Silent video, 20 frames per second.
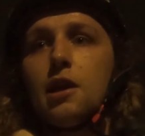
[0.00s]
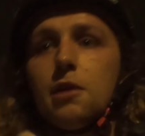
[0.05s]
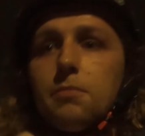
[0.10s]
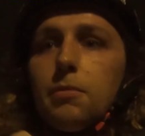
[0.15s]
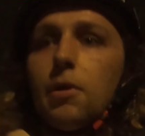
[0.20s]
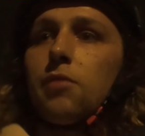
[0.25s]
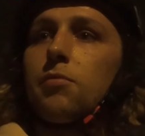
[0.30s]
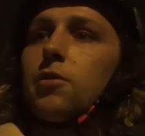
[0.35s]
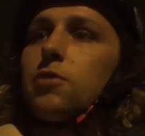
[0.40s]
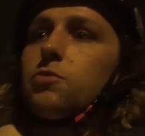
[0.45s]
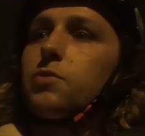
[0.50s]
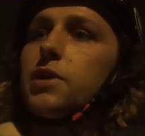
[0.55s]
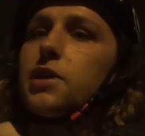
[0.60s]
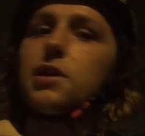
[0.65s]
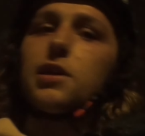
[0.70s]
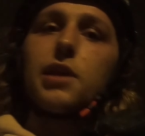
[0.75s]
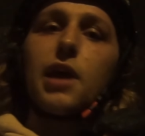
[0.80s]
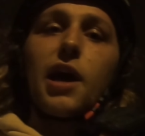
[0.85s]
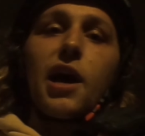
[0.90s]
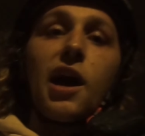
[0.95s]
Maybe
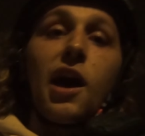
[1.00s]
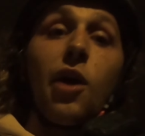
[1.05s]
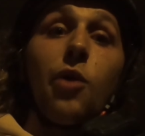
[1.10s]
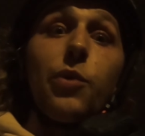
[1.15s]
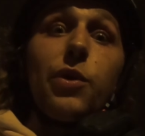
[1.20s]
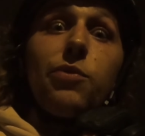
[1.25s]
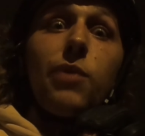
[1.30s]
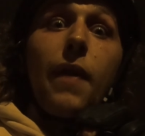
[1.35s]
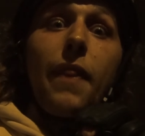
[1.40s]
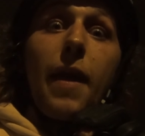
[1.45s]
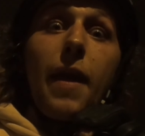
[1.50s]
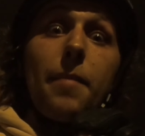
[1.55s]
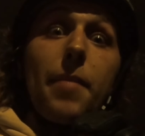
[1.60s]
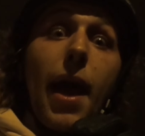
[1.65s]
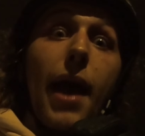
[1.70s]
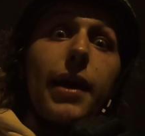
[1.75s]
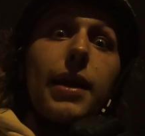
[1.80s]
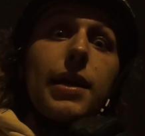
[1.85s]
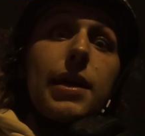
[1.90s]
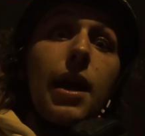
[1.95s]
we run that
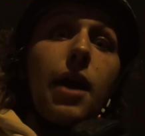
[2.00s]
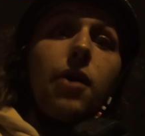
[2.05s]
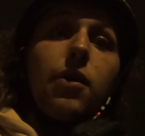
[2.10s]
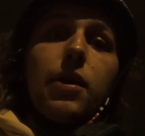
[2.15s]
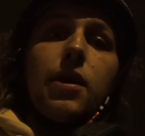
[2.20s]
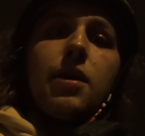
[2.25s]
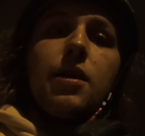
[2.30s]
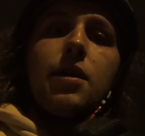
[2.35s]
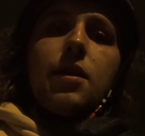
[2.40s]
back and count.